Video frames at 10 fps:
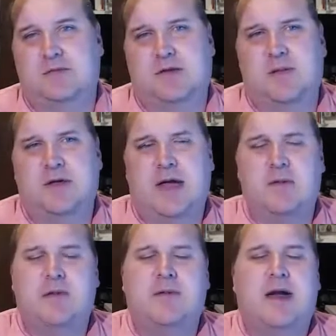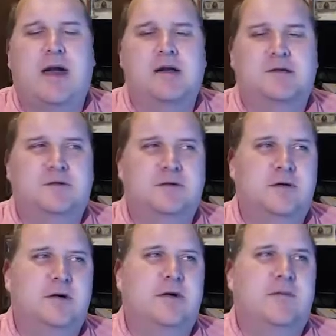How many? How many actual
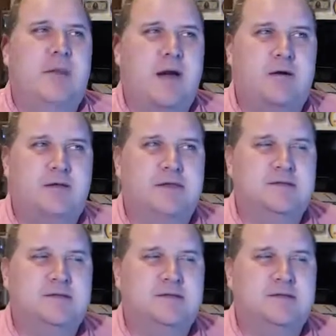Power Lead